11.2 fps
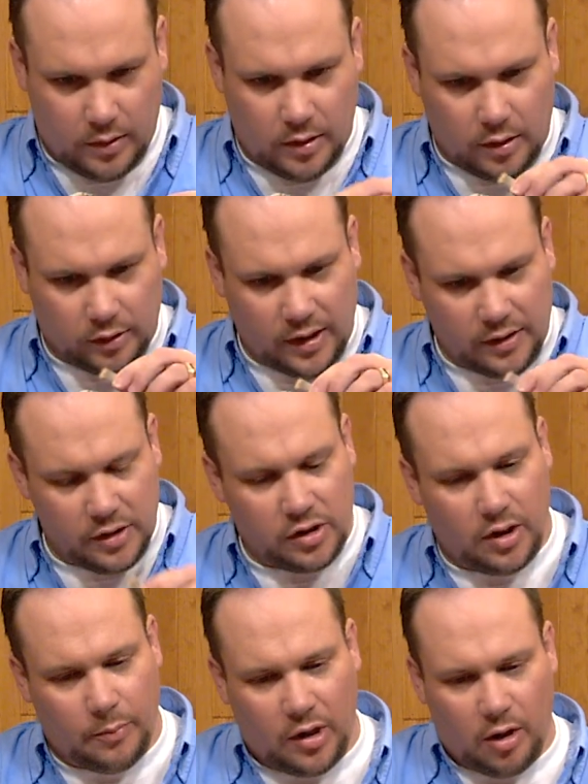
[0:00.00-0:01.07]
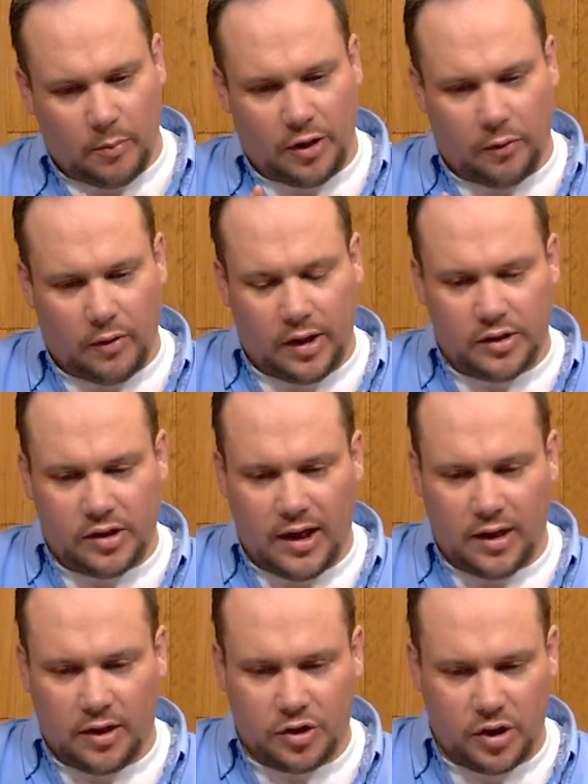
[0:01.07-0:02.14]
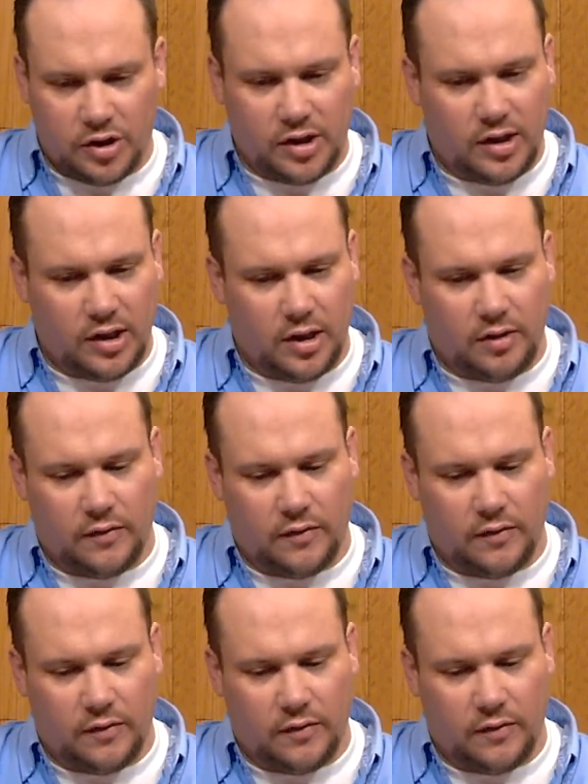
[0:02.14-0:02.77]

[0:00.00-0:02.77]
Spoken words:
And I'll take this clump of hair. My thread is hanging just at the end